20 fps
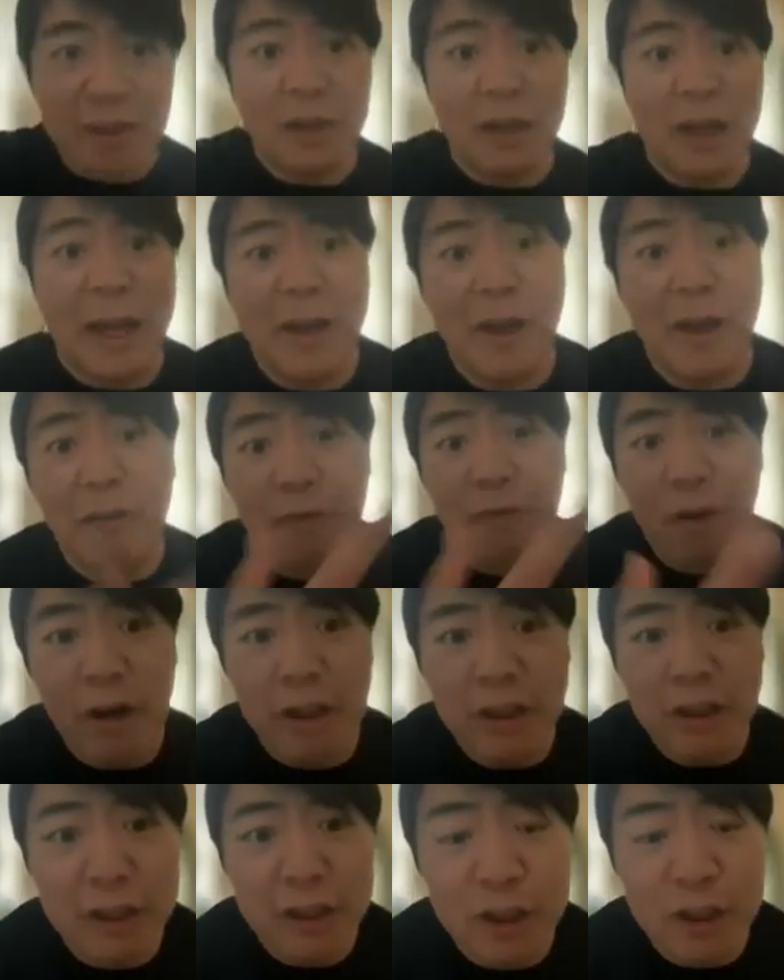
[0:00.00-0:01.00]
And of
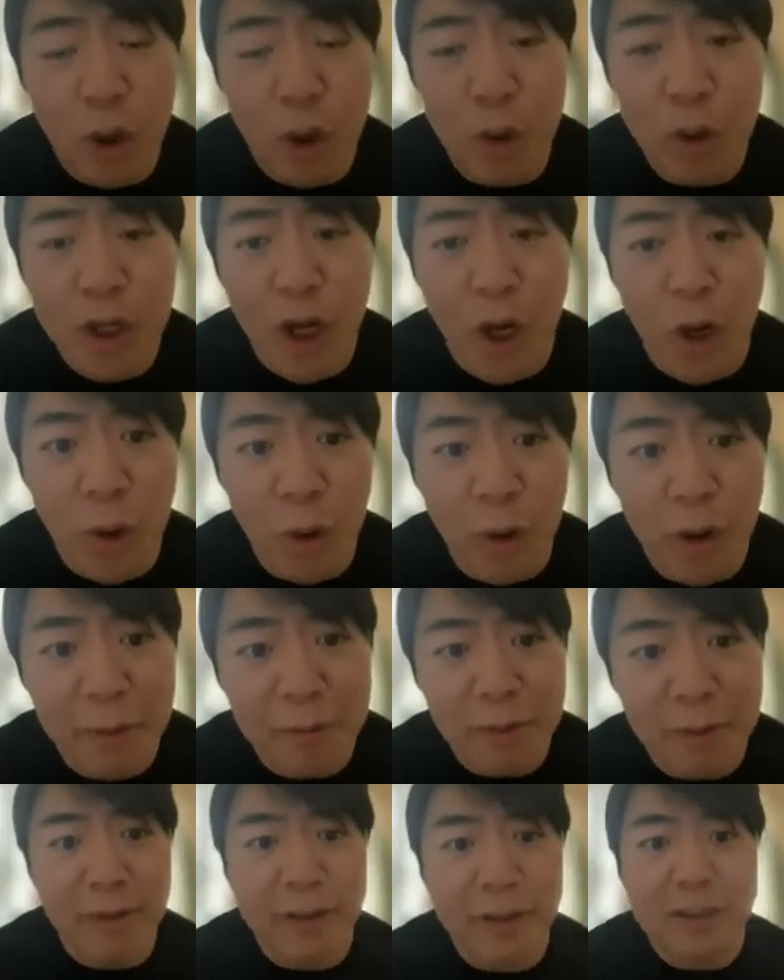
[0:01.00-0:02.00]
course, Coco, I
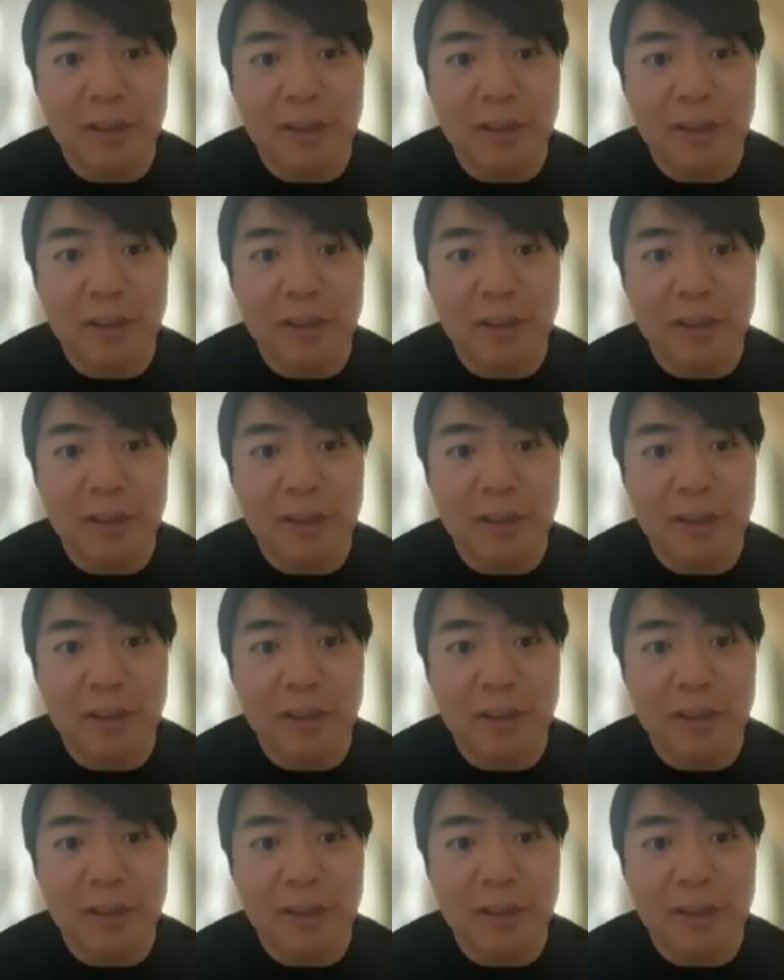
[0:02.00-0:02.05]
mean, which